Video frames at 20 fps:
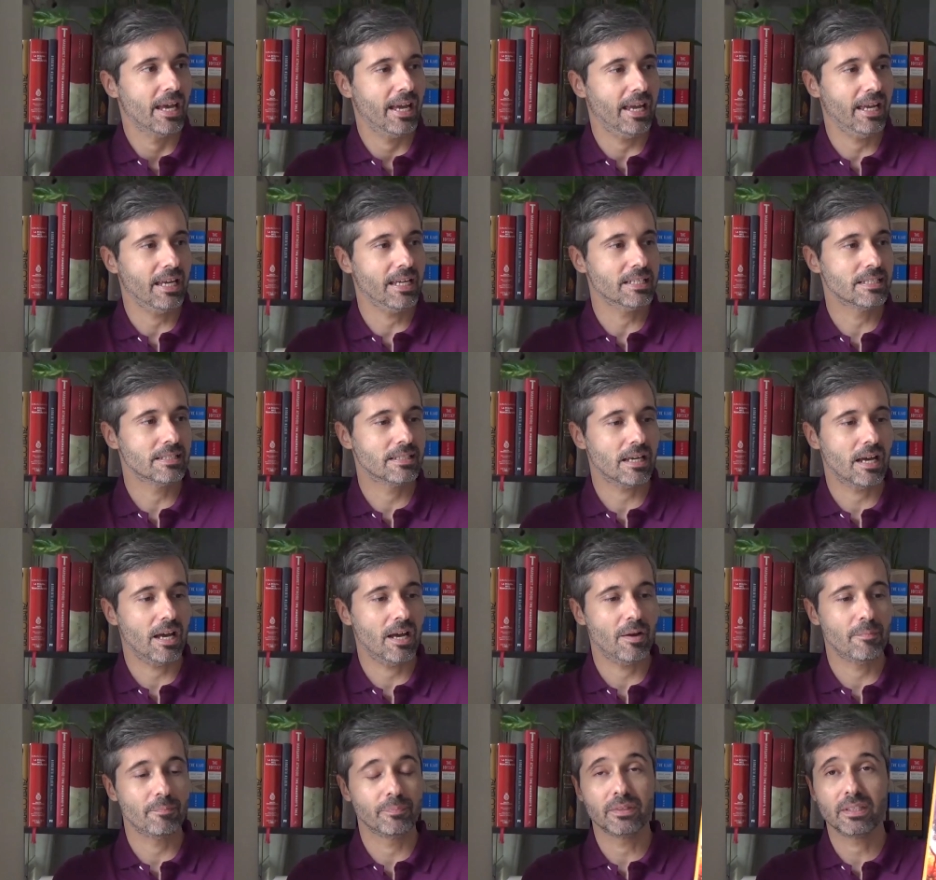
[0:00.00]
And
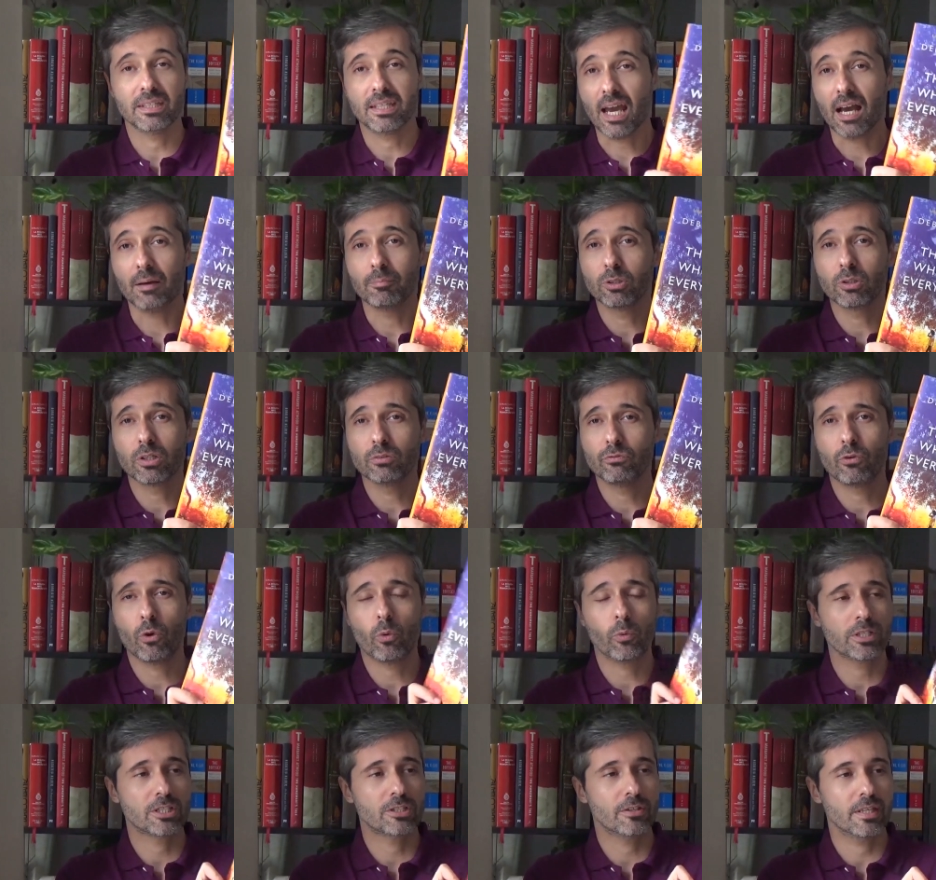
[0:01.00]
yeah, I'm looking
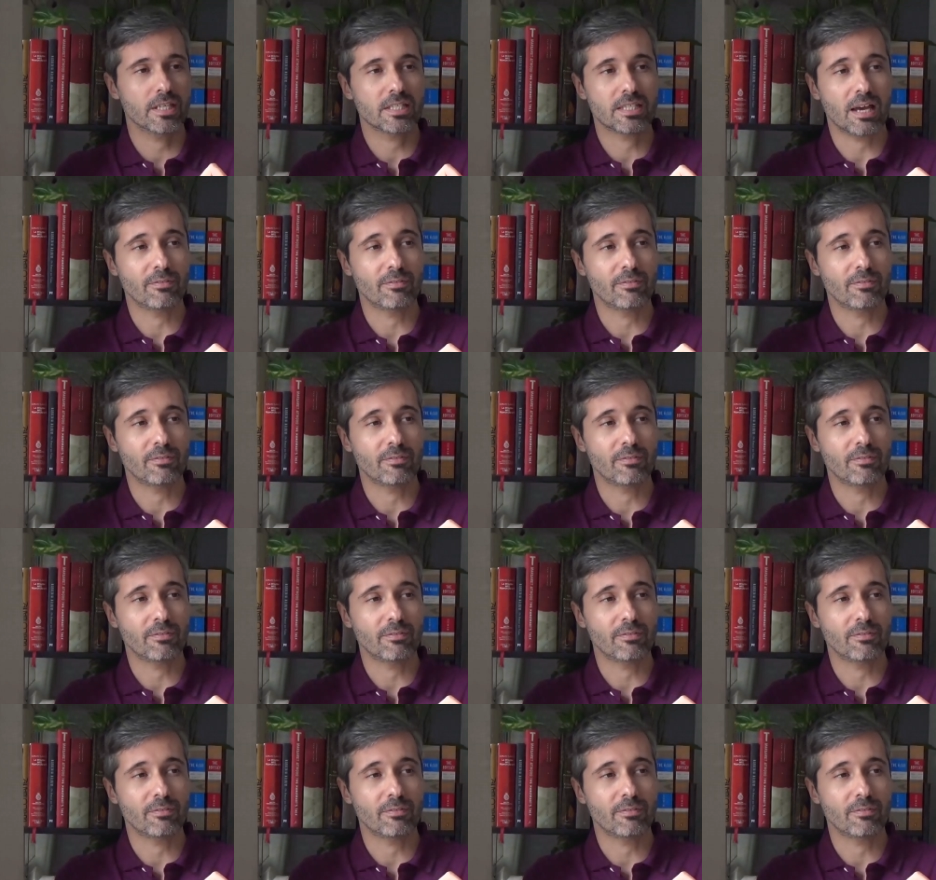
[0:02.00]
forward to this.